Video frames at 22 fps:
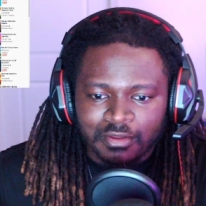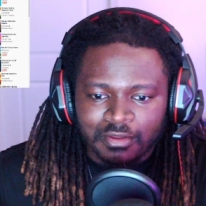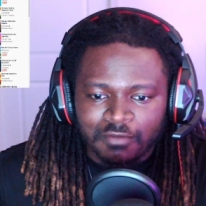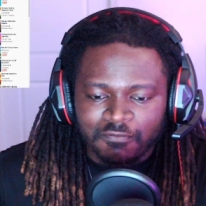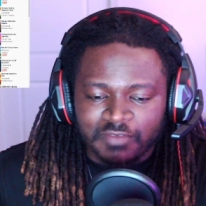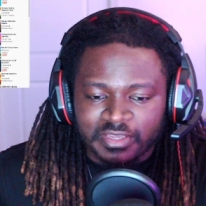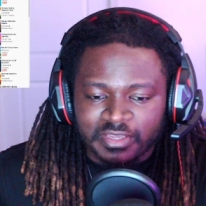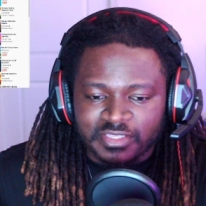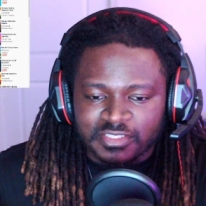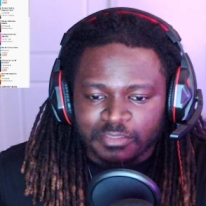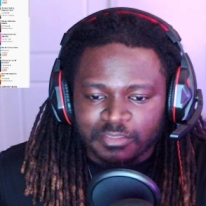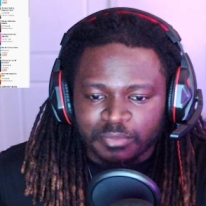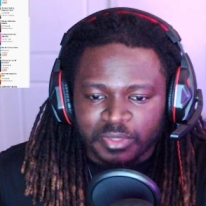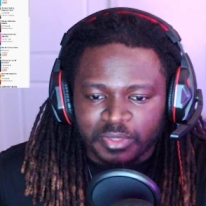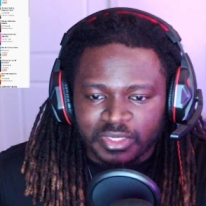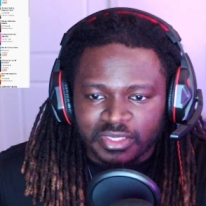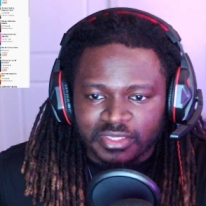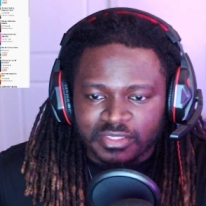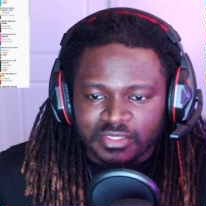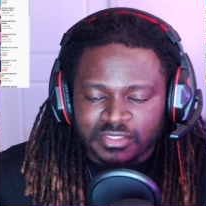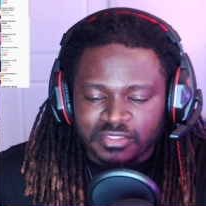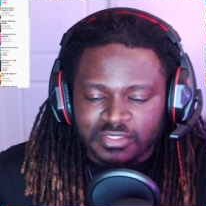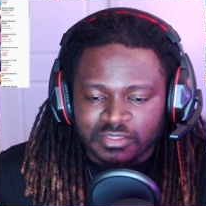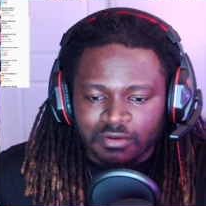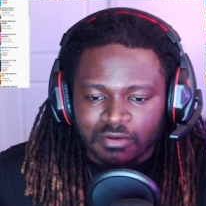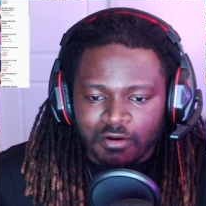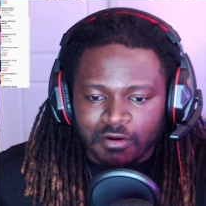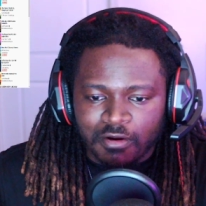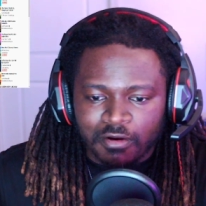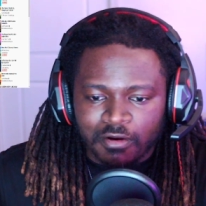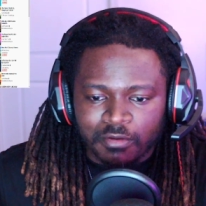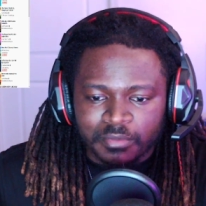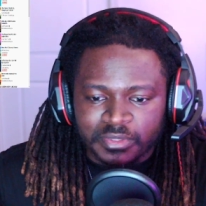fancy pans,
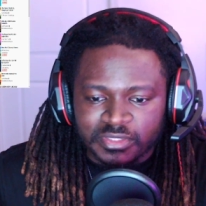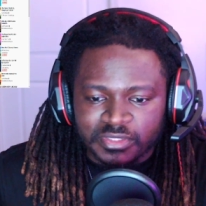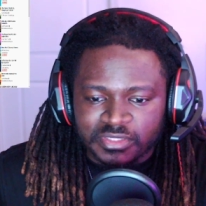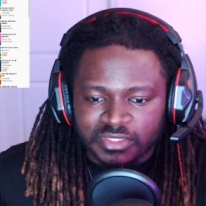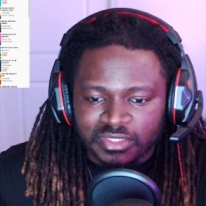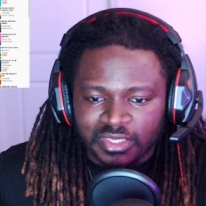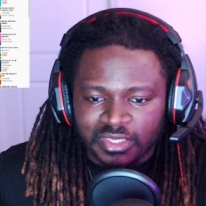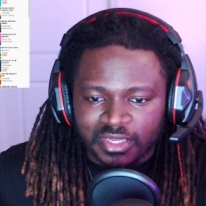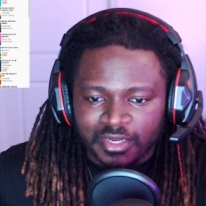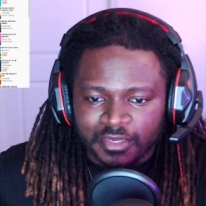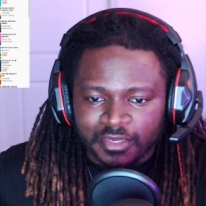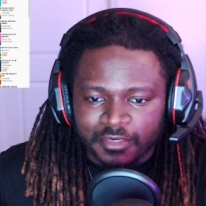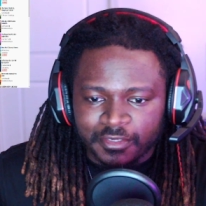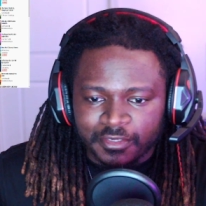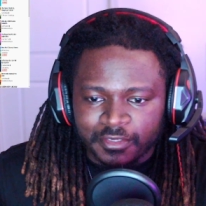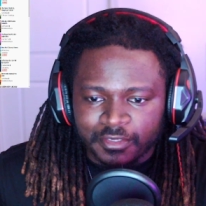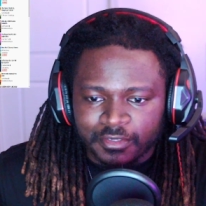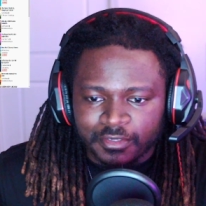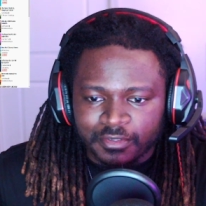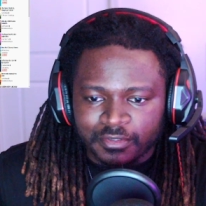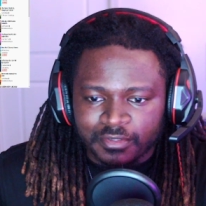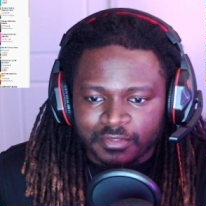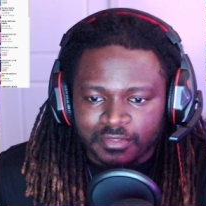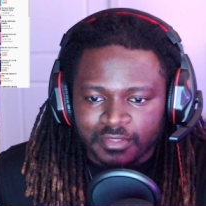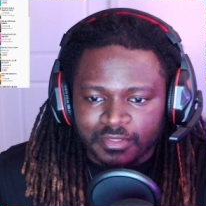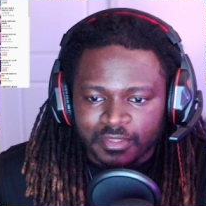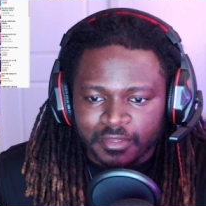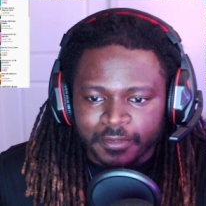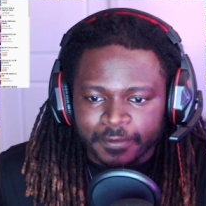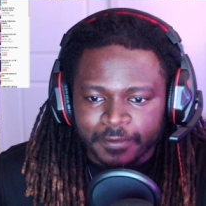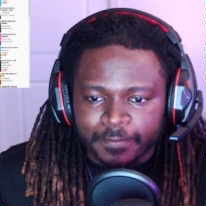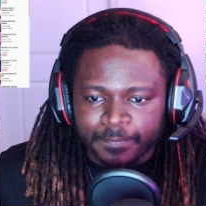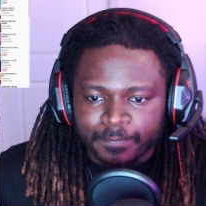RBG lighting and all
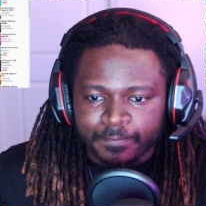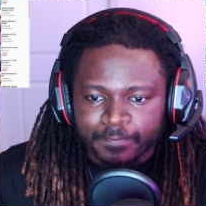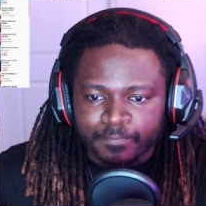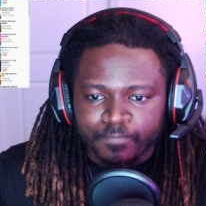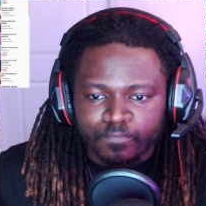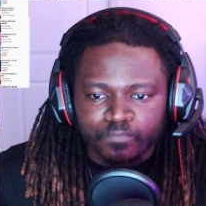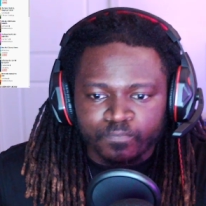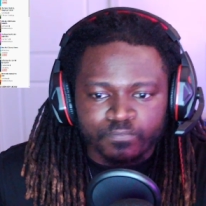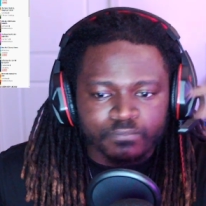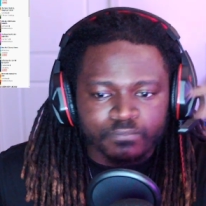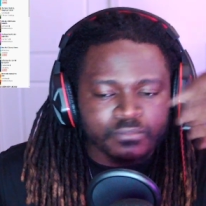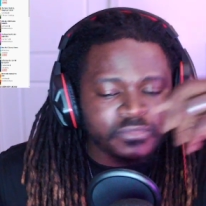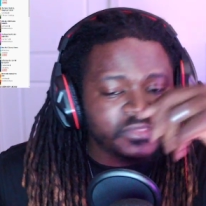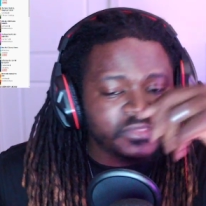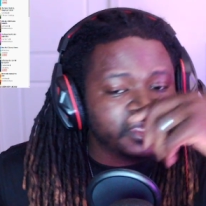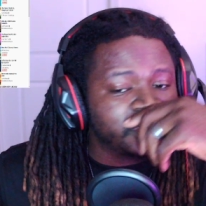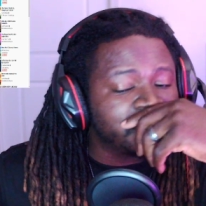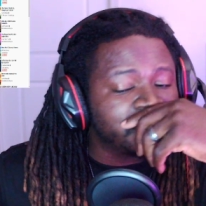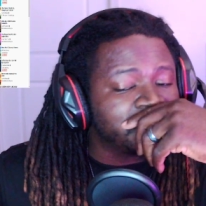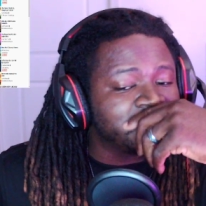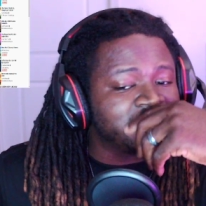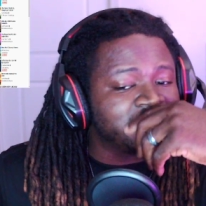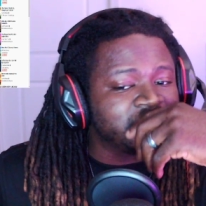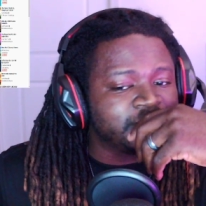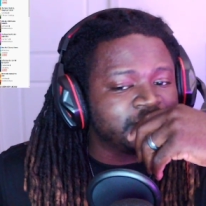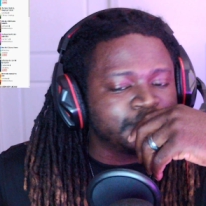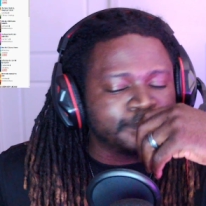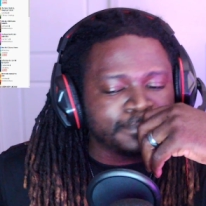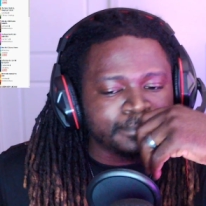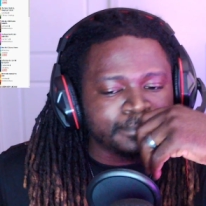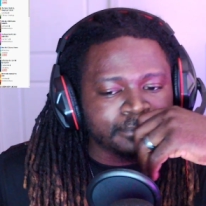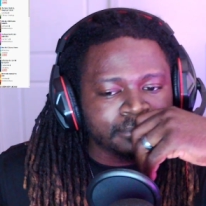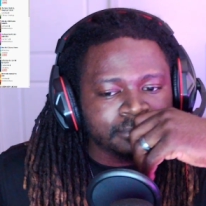that. Um,